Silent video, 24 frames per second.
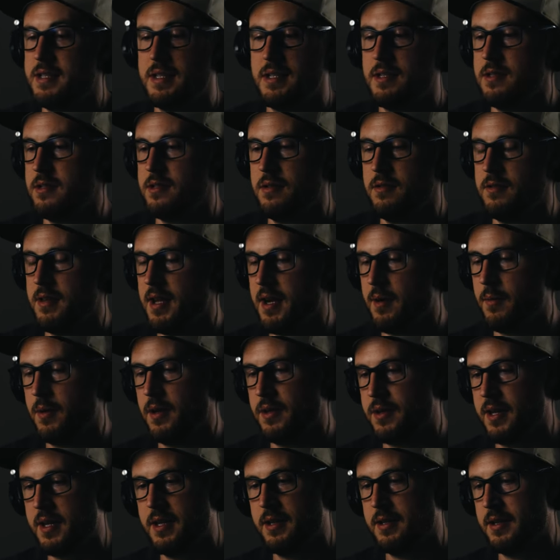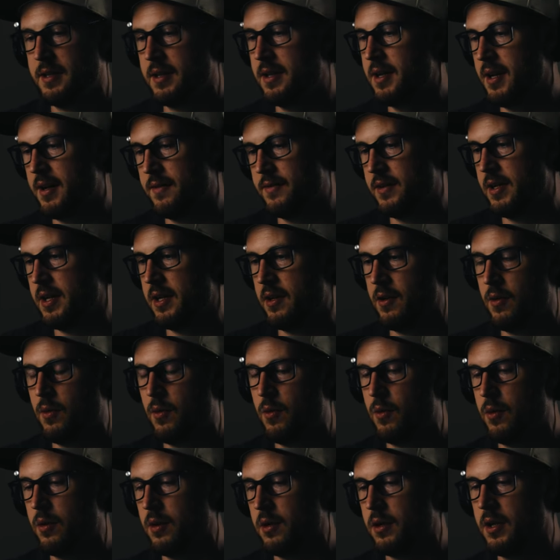didn't do that with Alien Covenant
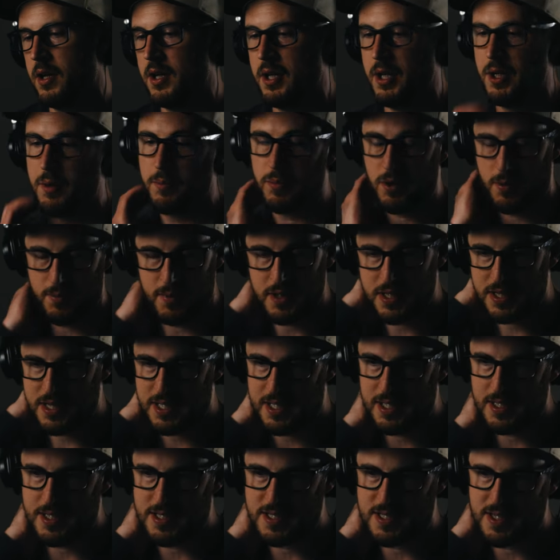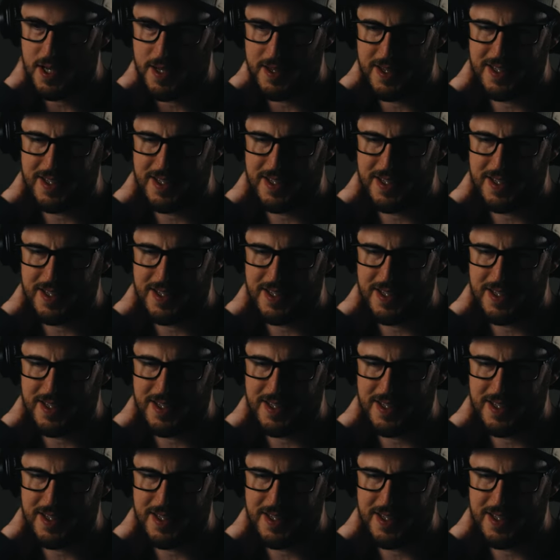or Prometheus.